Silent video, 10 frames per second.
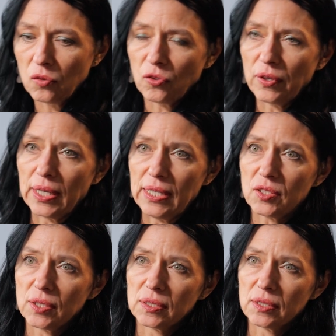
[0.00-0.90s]

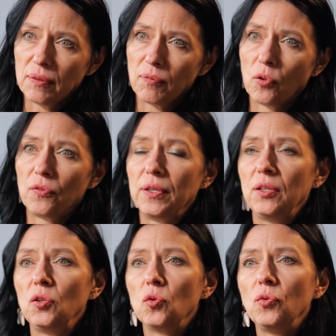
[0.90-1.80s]
relationship or the
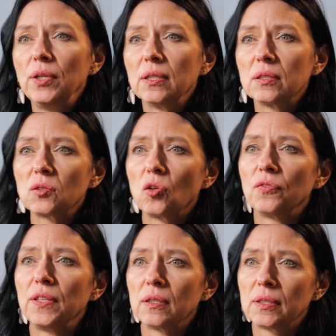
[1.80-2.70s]
unions
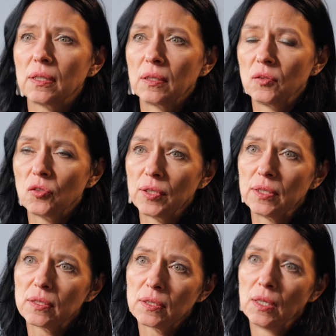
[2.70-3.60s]
of the other
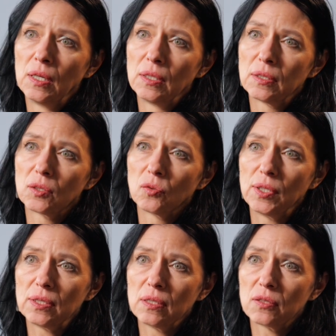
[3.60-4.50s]
countries. So
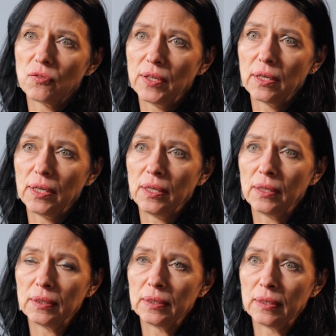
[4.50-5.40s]
this is really
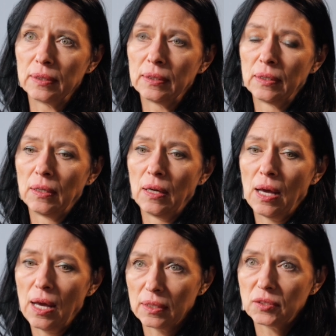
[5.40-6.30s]

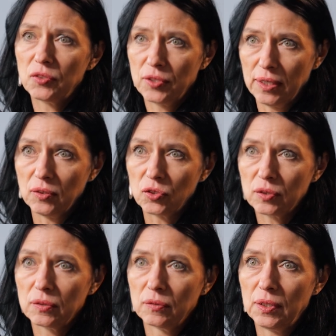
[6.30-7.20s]
has
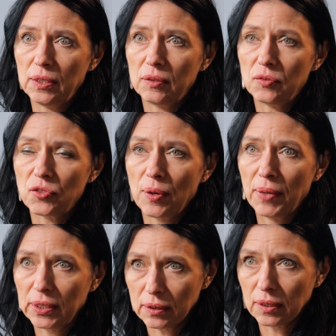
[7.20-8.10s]
changed
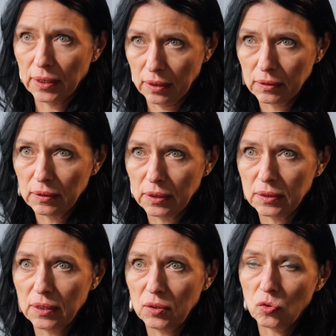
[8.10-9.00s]
dramatically the
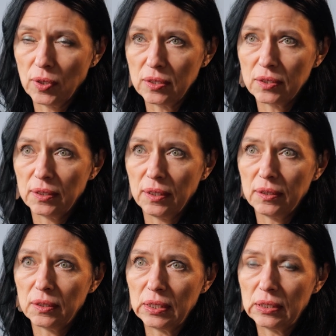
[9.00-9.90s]
situation
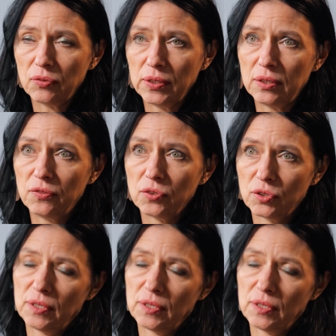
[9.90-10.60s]
in the 21st